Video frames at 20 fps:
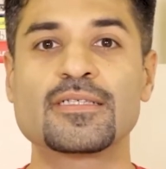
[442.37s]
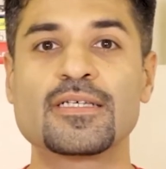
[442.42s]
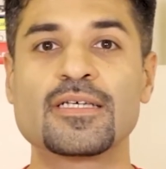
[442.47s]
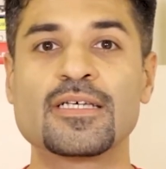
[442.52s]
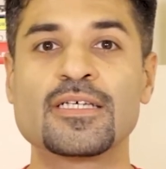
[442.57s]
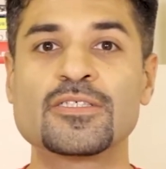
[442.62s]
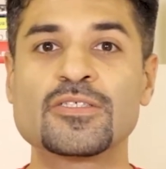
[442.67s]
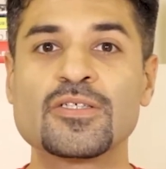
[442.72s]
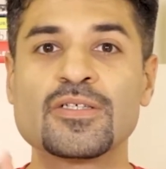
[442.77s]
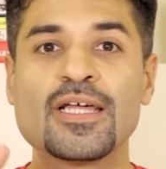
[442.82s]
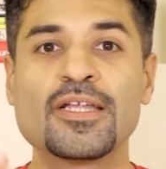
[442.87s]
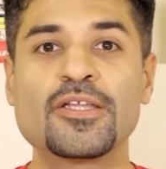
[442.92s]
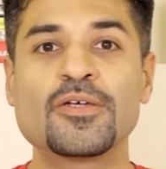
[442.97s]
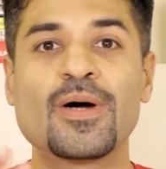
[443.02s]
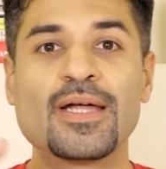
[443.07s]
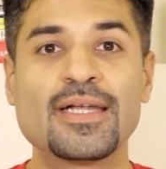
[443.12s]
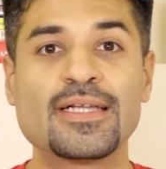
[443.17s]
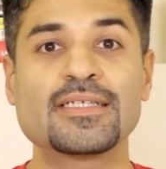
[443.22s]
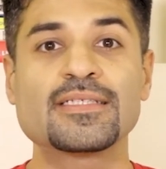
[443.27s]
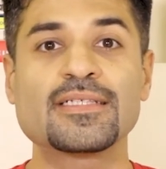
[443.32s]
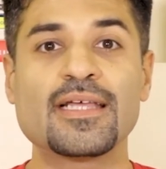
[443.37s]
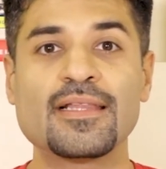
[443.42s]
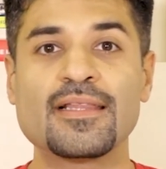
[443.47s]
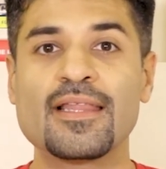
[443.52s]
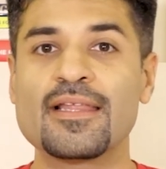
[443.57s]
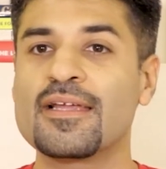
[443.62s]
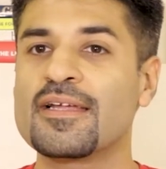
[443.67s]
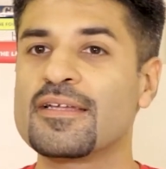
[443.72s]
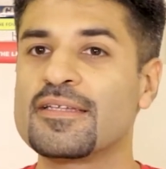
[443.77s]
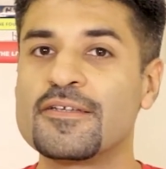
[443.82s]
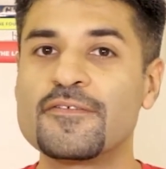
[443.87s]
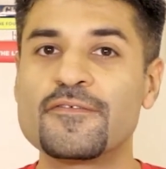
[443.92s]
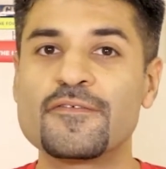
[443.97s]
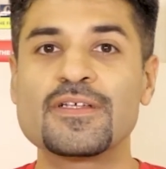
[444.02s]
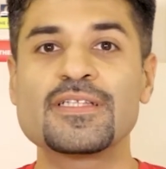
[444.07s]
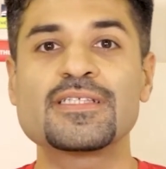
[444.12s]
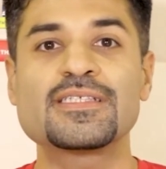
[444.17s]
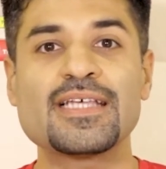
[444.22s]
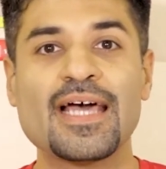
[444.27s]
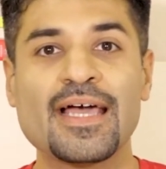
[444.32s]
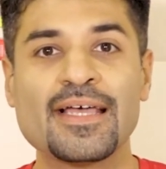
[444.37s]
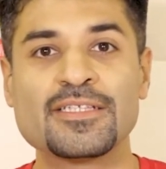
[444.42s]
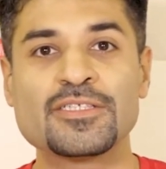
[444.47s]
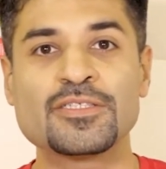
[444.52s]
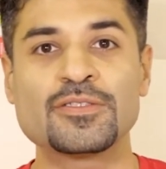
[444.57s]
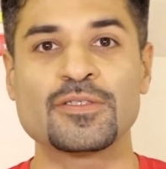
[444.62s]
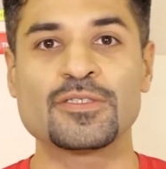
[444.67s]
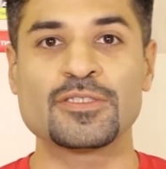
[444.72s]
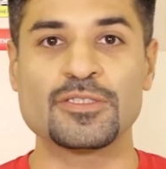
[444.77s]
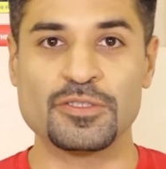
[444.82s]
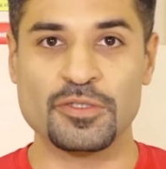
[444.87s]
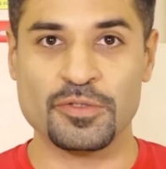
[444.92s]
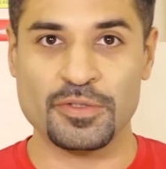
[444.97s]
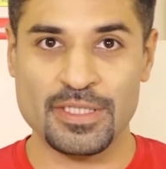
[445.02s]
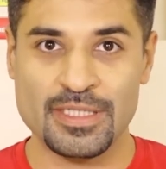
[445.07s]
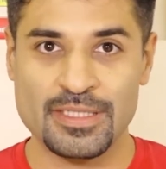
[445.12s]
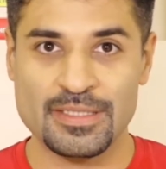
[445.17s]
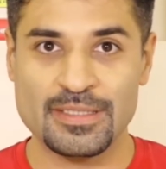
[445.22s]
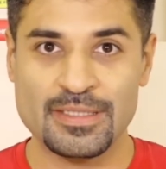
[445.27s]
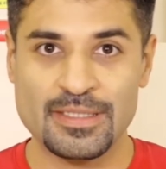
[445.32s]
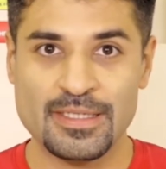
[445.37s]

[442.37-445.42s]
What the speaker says: is so that you understand that there are different sides to a story.